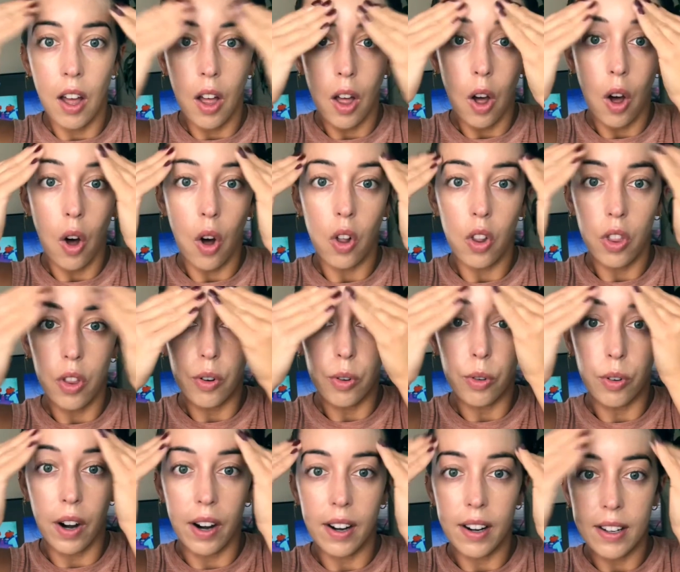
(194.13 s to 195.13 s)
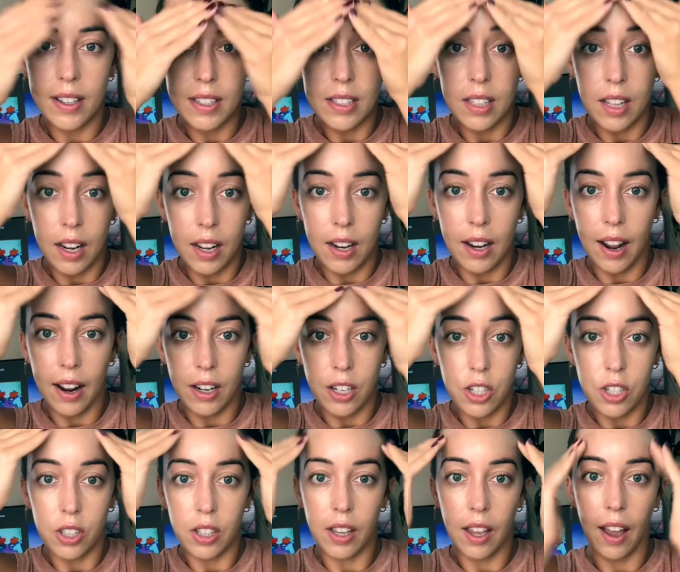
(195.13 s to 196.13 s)
all the redness that I
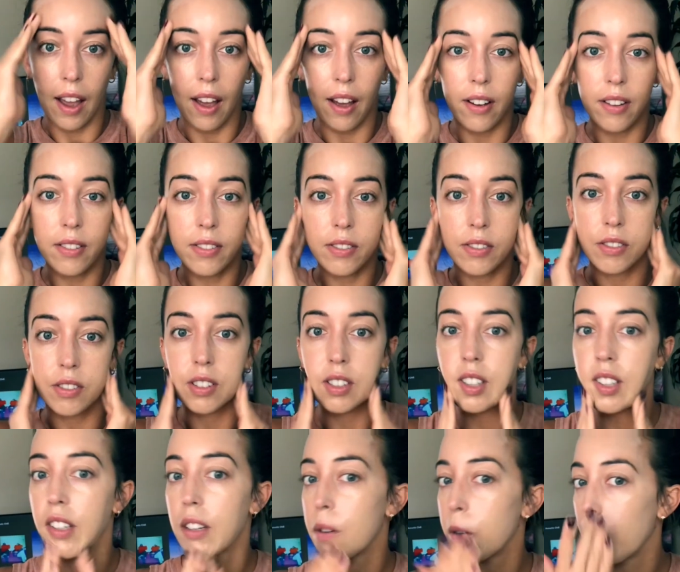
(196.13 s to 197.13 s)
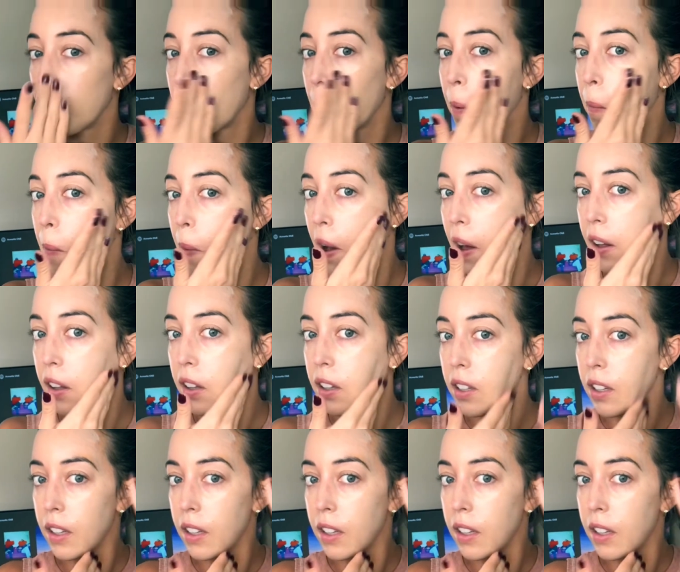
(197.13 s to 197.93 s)
naturally have really, really well.